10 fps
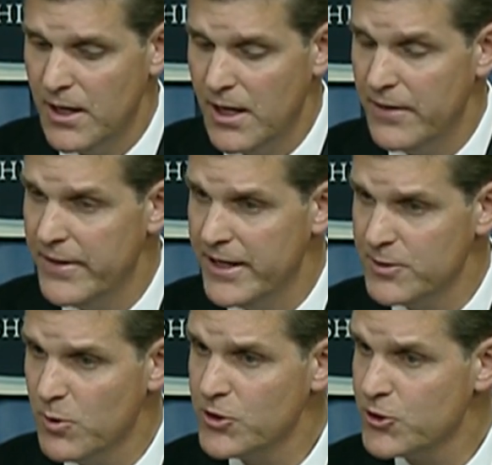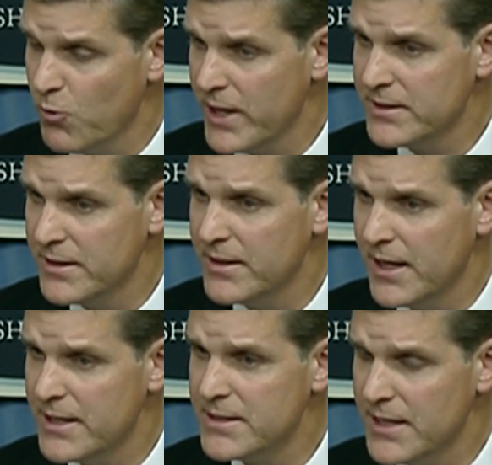uh, that is most direct to the
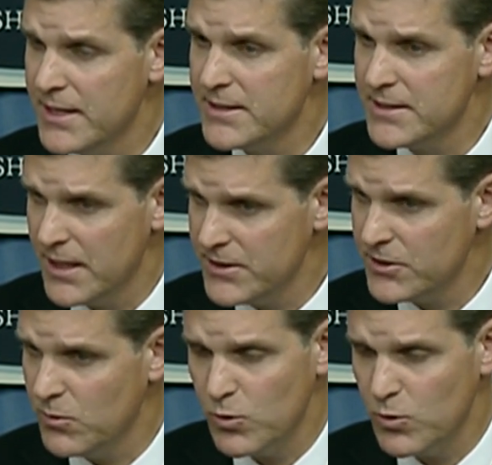United States is I S I L.